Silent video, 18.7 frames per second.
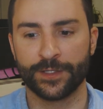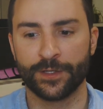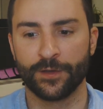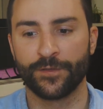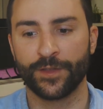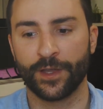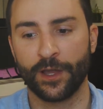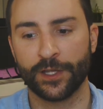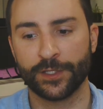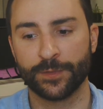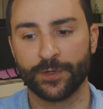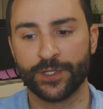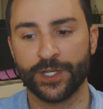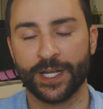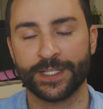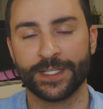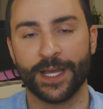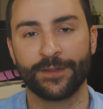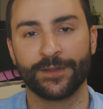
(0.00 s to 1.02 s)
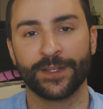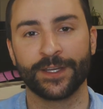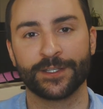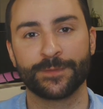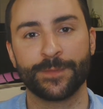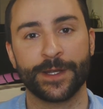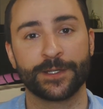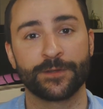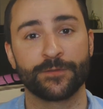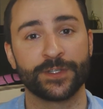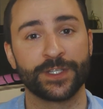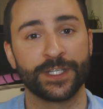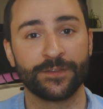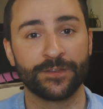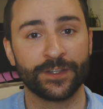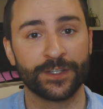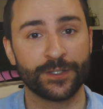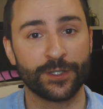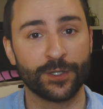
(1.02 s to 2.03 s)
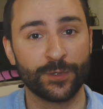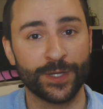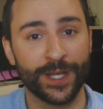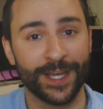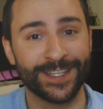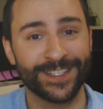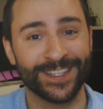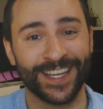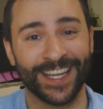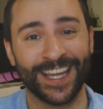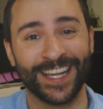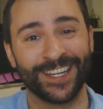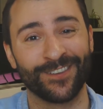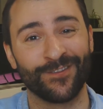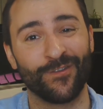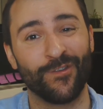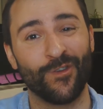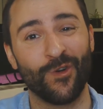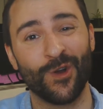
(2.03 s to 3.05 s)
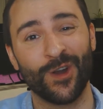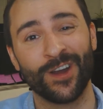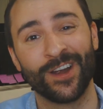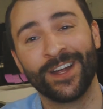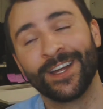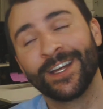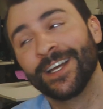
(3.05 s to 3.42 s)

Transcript: So if the customer checks out and they expect to receive it in 2 days and they get it in 4,